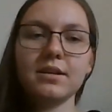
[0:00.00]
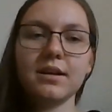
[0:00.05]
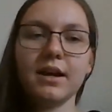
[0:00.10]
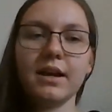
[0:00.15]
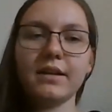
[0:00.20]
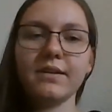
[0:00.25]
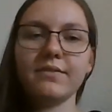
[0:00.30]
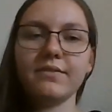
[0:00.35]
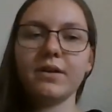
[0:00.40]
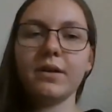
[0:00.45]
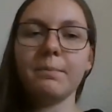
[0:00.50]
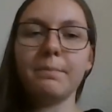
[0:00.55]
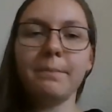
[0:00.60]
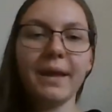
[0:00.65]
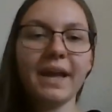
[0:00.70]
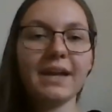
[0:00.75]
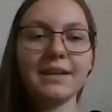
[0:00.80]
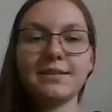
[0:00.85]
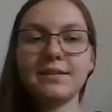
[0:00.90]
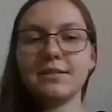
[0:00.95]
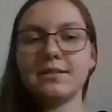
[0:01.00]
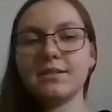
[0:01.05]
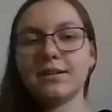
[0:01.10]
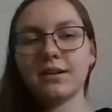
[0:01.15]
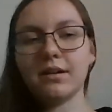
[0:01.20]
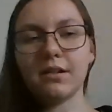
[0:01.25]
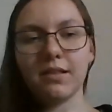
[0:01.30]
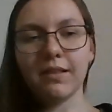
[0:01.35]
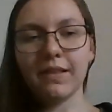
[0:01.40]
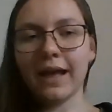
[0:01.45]
kind of abandoned
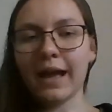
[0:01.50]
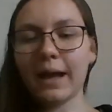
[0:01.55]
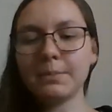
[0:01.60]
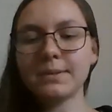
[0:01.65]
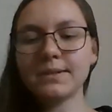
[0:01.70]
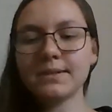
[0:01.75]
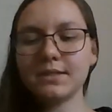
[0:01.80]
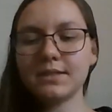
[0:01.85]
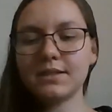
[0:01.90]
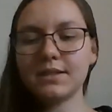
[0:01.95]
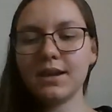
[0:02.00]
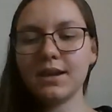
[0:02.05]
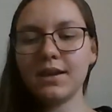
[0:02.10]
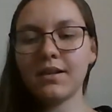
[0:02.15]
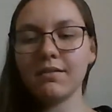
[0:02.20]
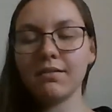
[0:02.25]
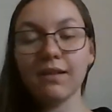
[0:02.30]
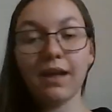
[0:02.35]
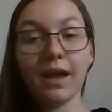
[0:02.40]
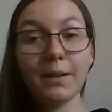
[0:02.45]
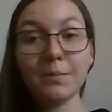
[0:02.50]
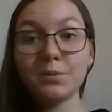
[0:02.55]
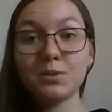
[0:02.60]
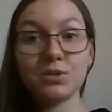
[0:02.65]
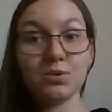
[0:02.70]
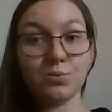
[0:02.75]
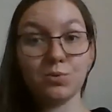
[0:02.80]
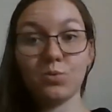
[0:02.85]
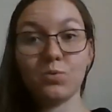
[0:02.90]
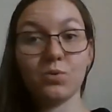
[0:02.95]
and collapsed
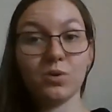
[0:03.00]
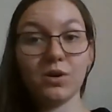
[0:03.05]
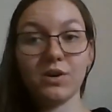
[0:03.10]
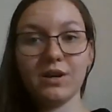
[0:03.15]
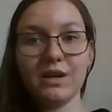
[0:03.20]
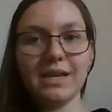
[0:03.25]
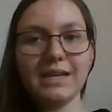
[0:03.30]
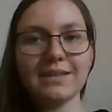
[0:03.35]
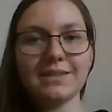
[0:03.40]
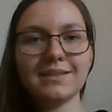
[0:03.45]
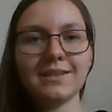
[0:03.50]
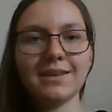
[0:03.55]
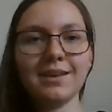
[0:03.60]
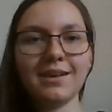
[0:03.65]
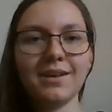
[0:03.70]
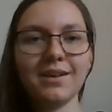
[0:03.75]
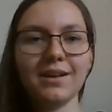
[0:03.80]
limestone quarries